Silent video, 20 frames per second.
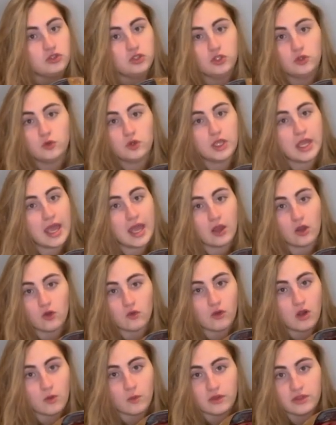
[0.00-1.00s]
you can't go
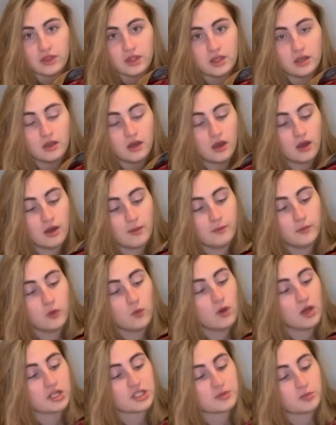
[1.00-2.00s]
wrong with it. You
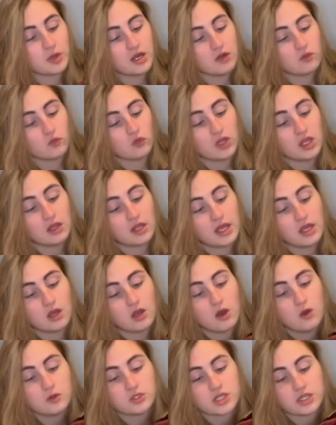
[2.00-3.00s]
wanna spray it in really light
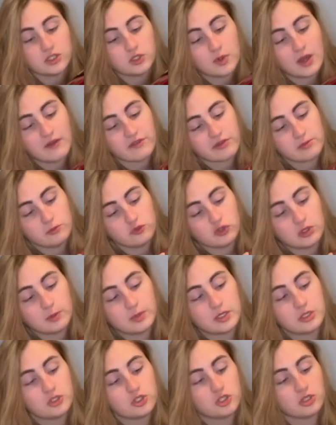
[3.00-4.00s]
coats. I do have some
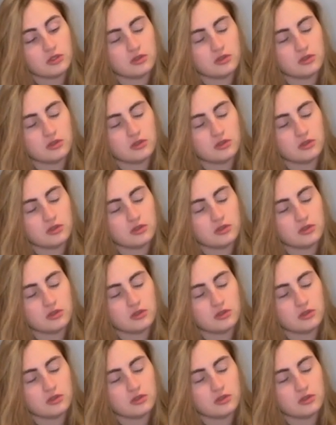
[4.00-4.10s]
drippage,